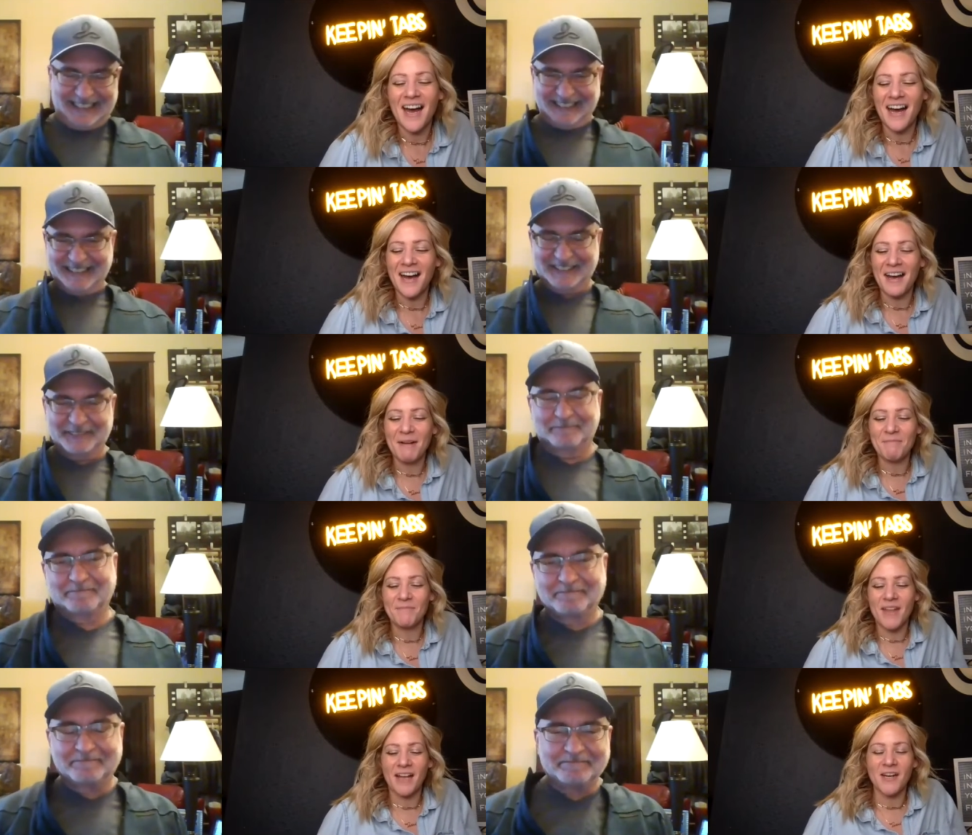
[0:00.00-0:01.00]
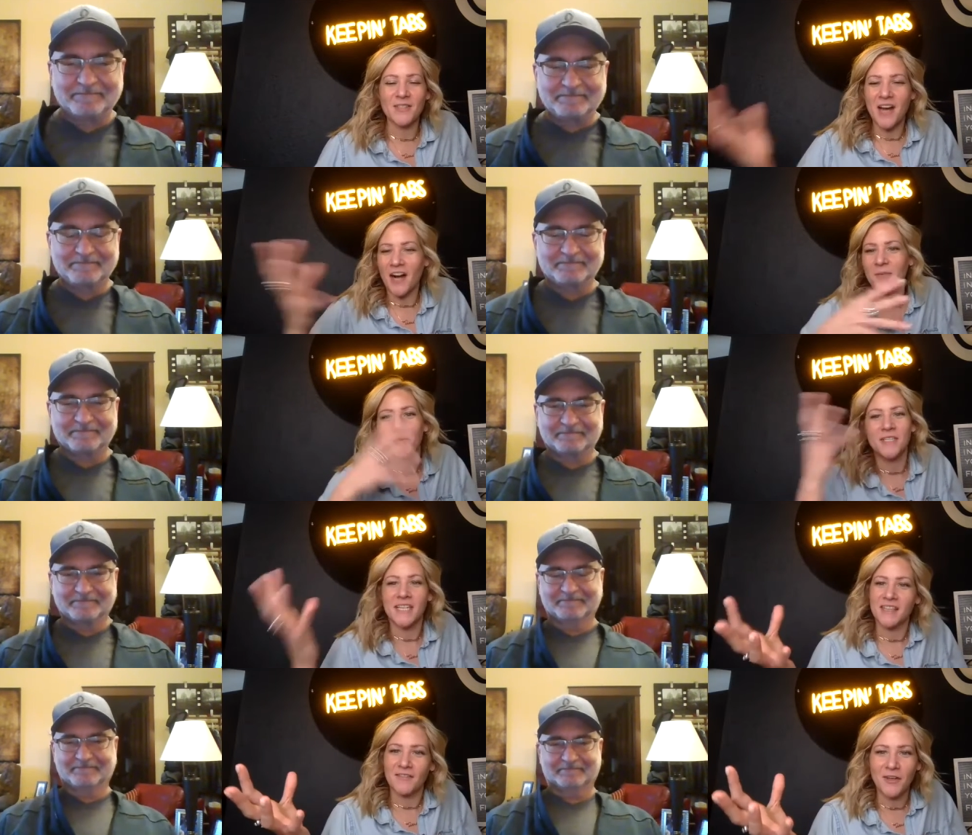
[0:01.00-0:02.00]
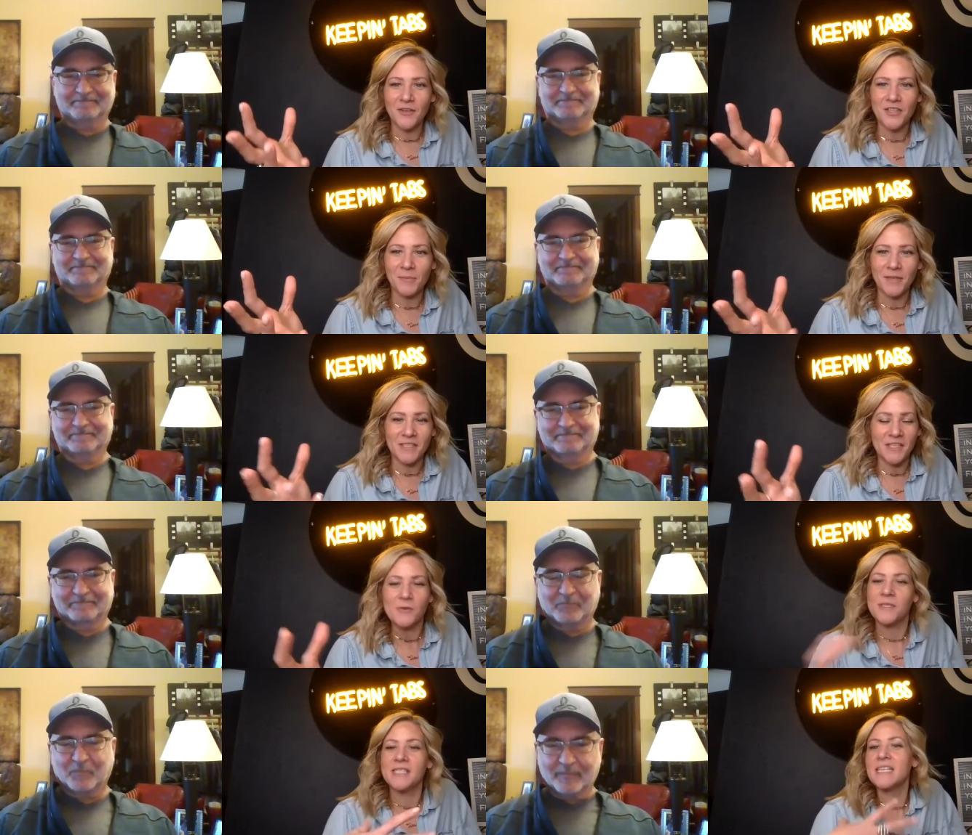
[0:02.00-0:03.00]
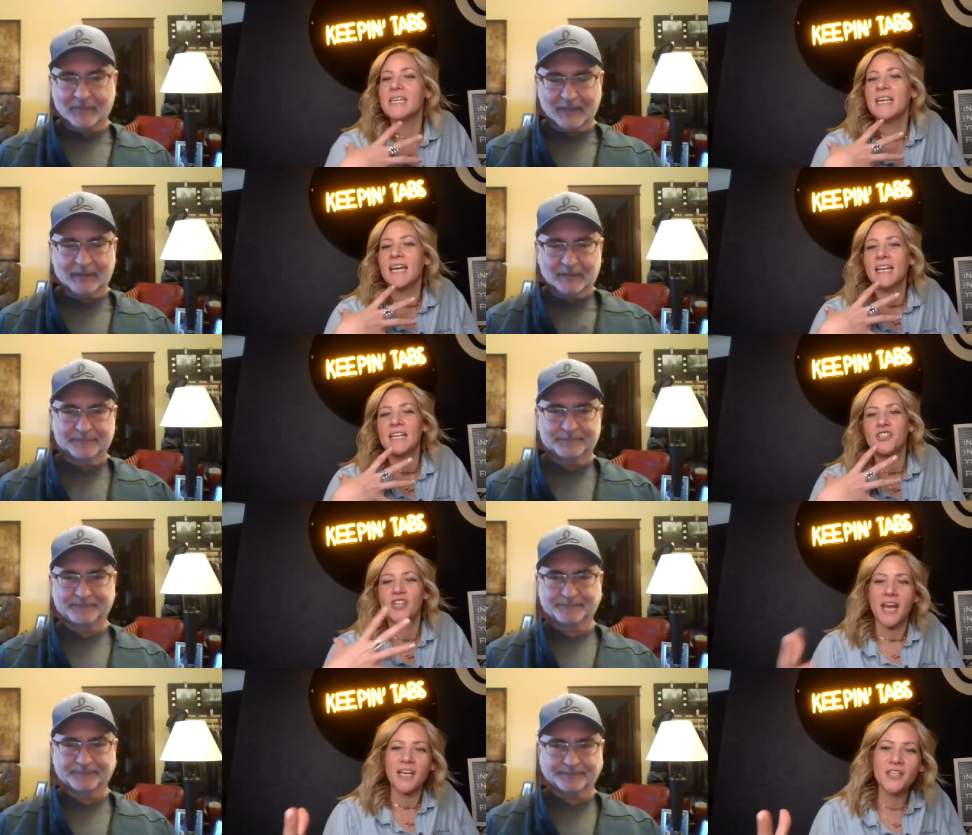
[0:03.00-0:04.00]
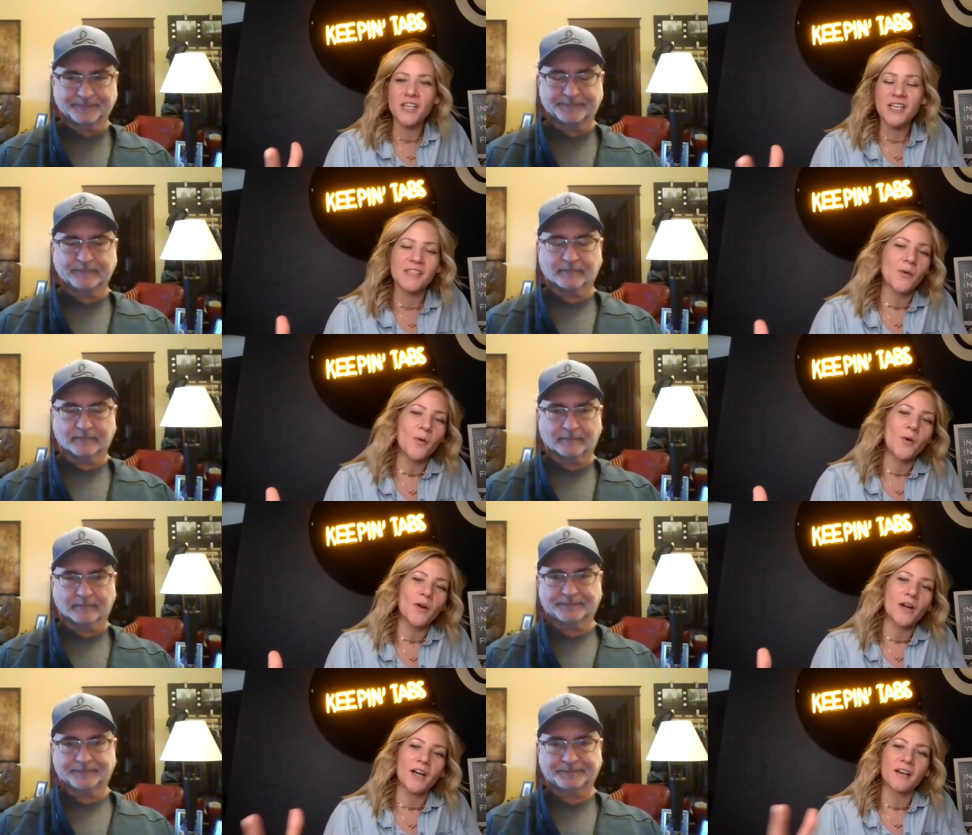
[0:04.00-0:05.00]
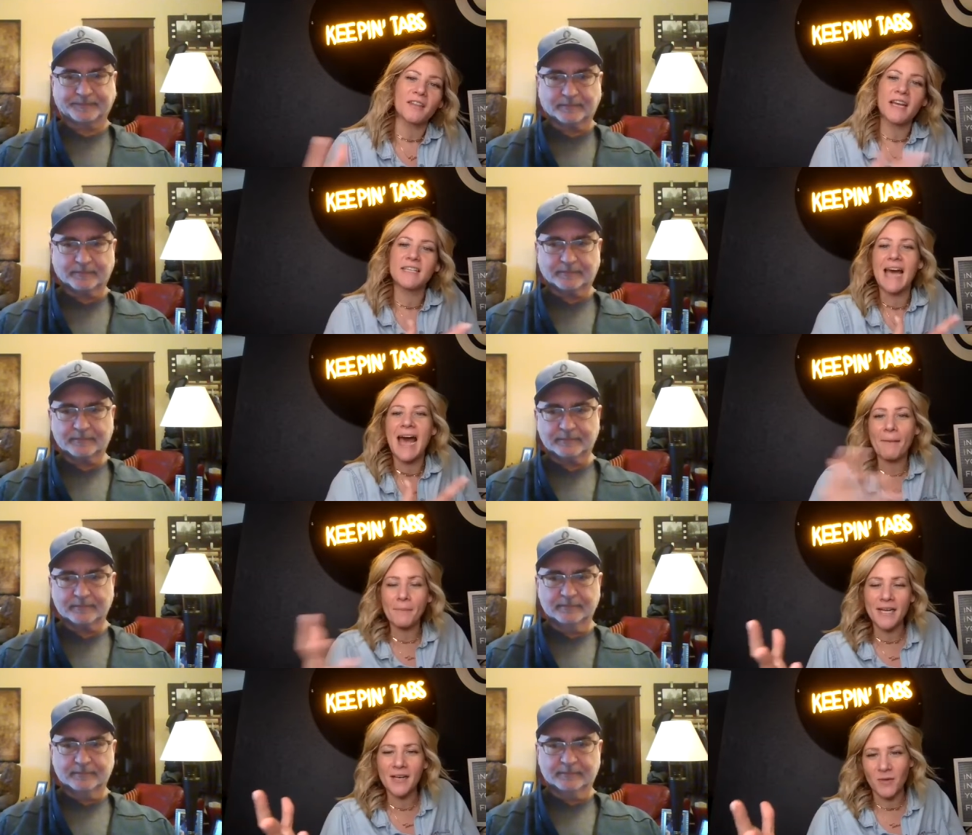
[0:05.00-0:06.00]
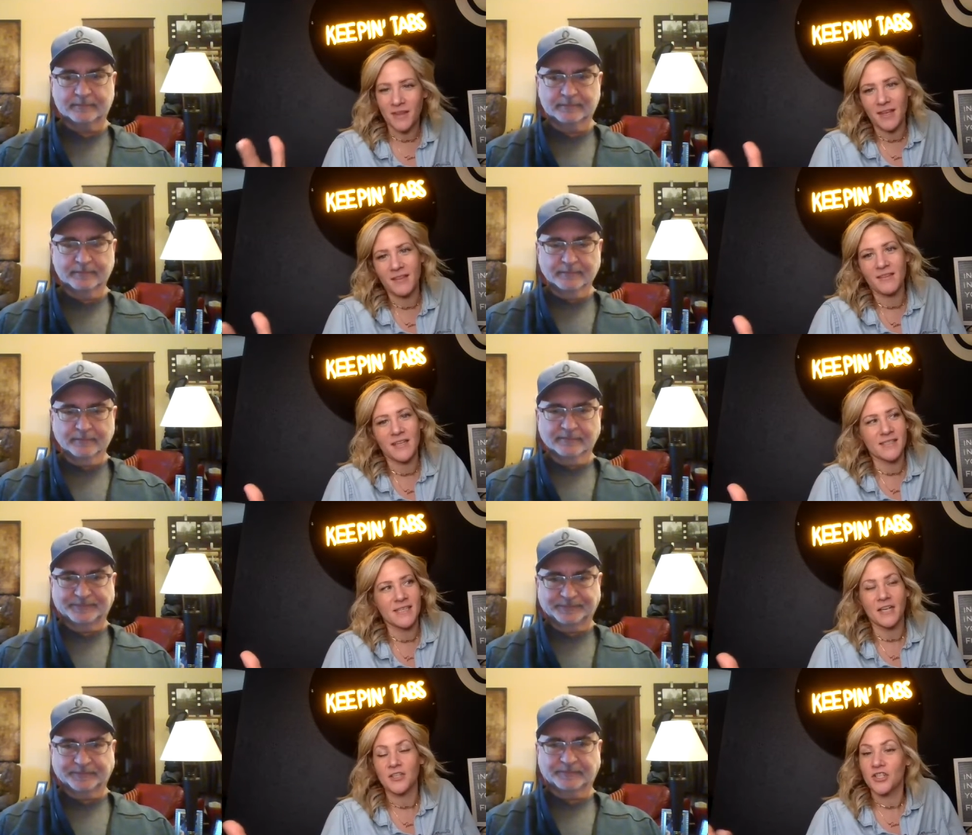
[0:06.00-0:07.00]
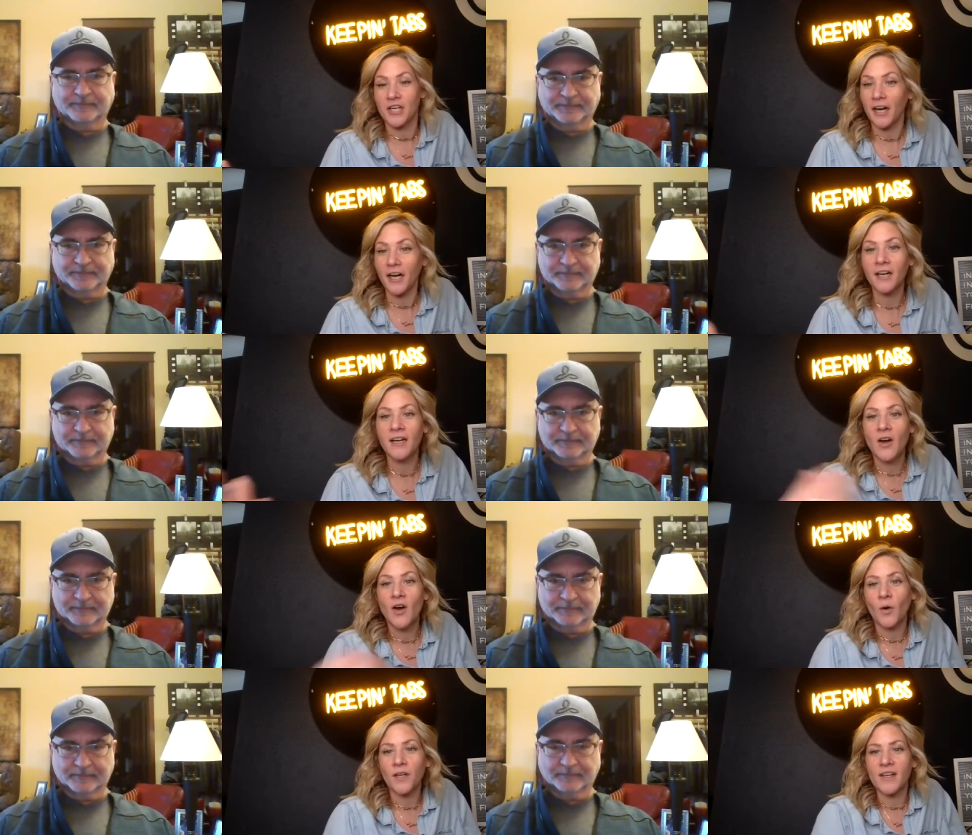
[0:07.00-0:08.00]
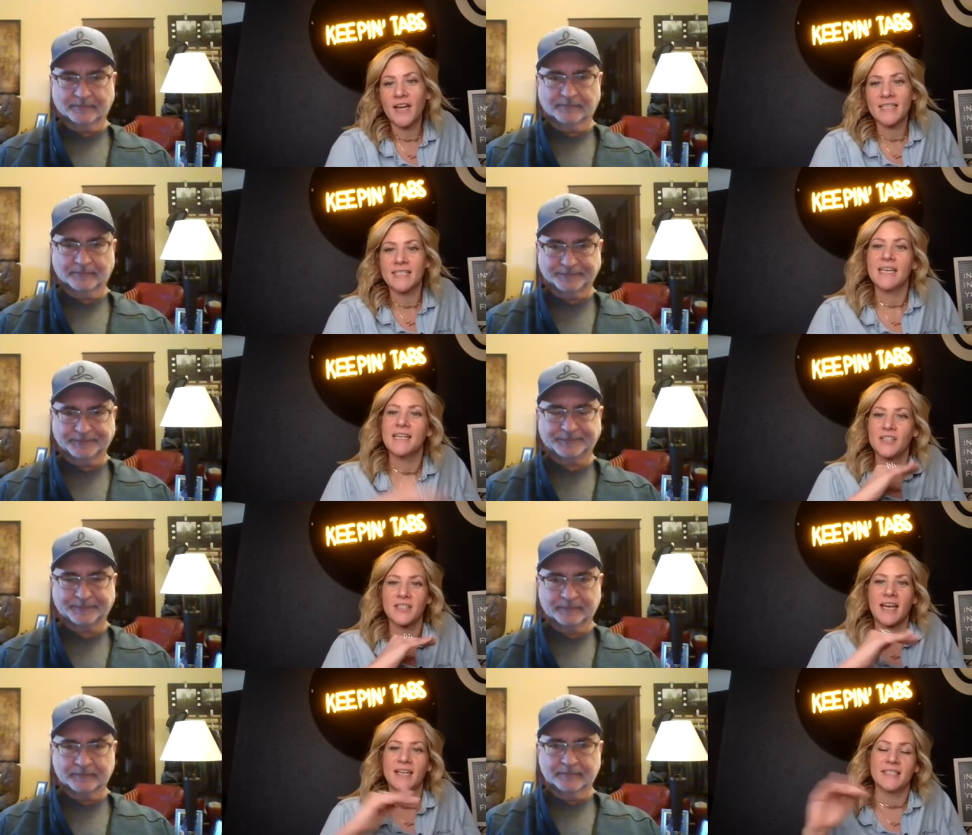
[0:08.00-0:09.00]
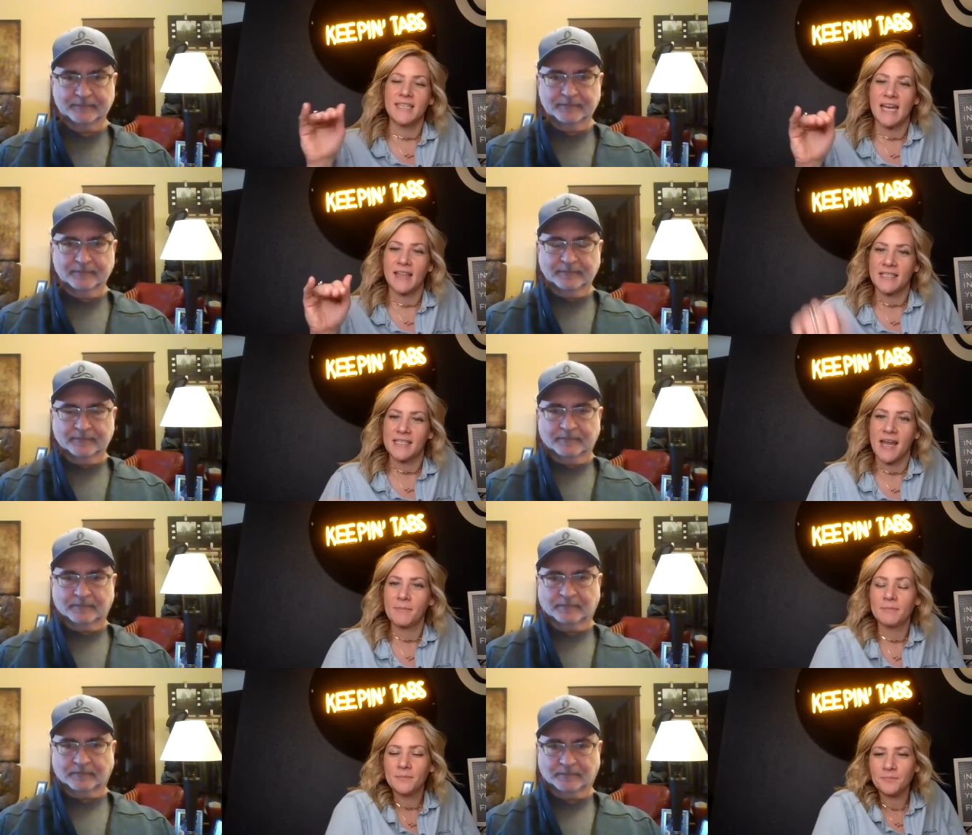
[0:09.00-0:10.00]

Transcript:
Speaker 1: um, I know it's hard to predict the future, but do you see any changes or things happening within this next year, or do you kind of see it just kind of staying the same?